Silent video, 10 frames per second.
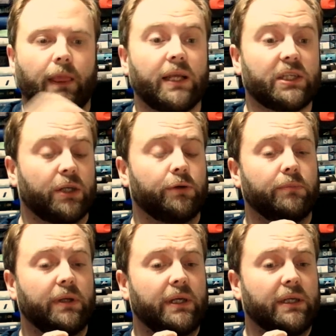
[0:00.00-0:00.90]
so
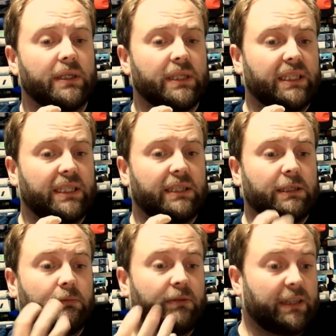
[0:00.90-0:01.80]

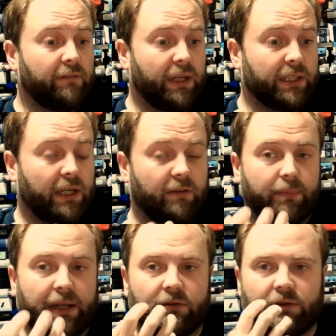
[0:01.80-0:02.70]
7 years after the
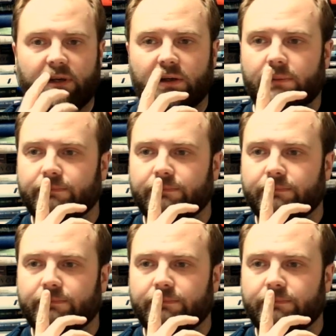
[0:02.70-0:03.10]
Battle of Trafalgar.